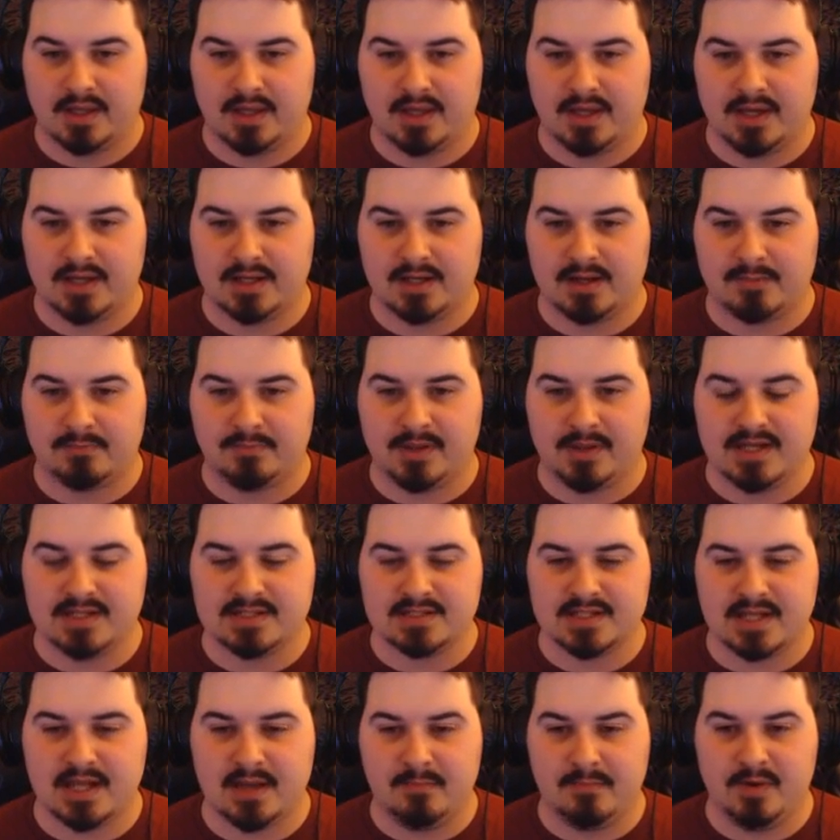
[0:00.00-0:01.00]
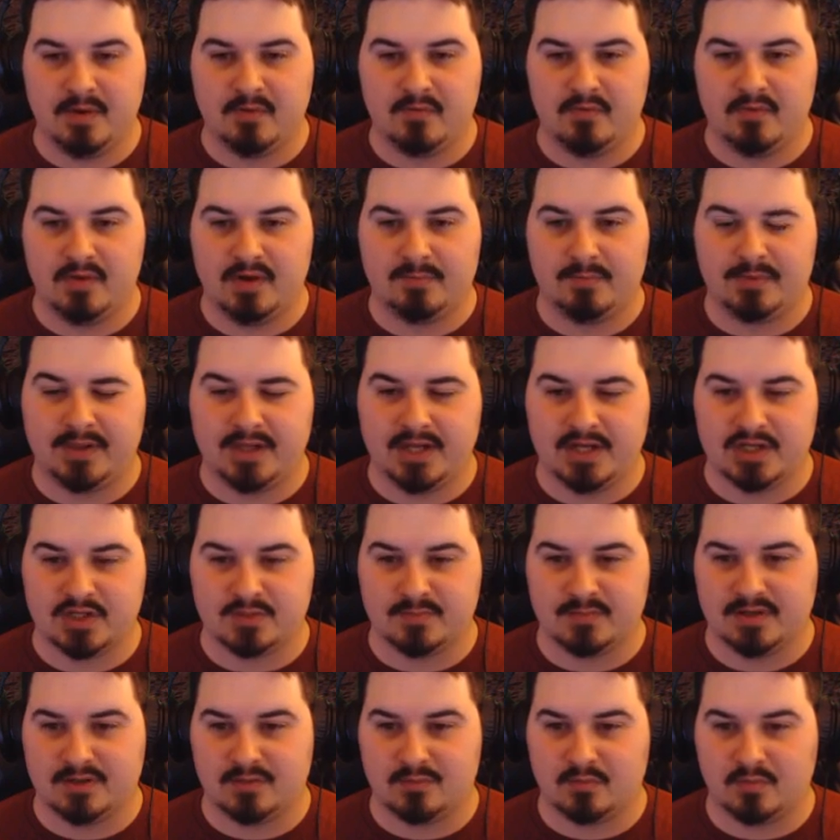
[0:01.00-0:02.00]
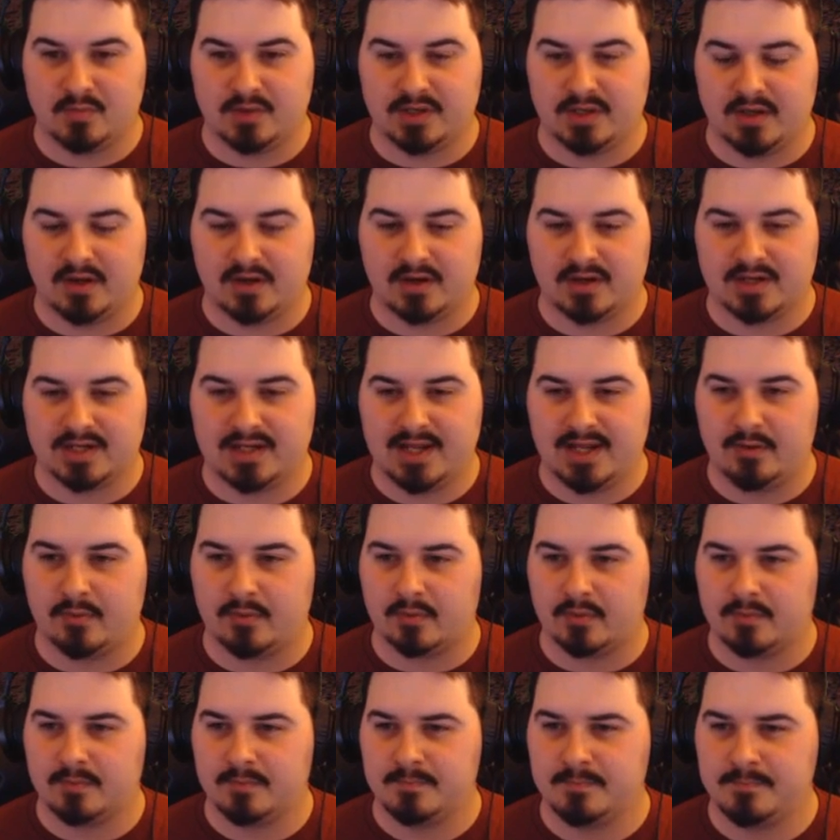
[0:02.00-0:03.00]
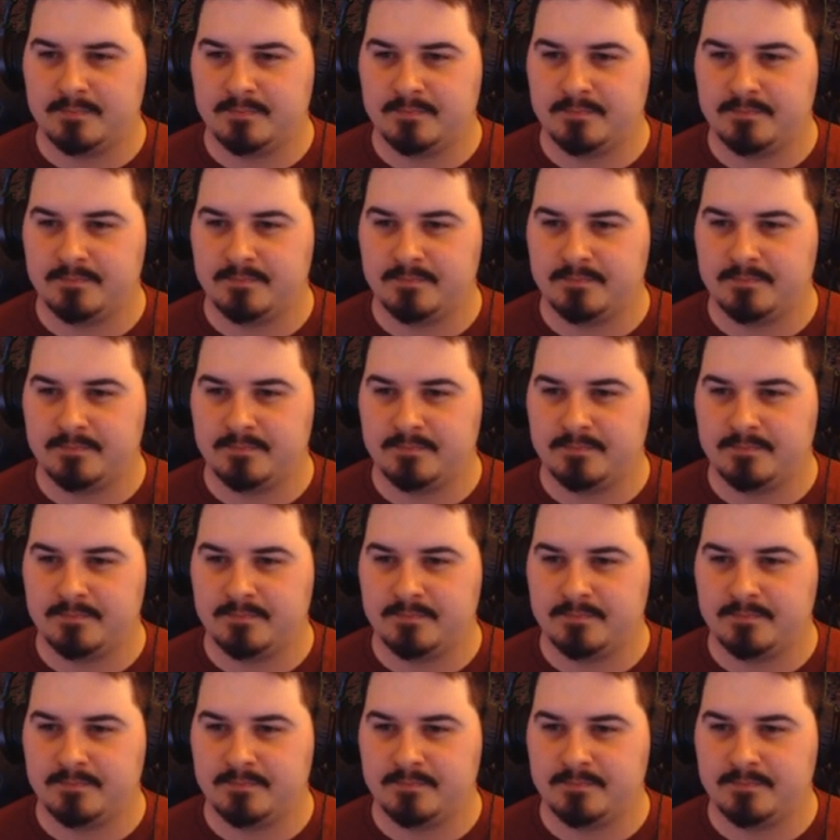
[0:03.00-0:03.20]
And applies MP replenishment when knocked down.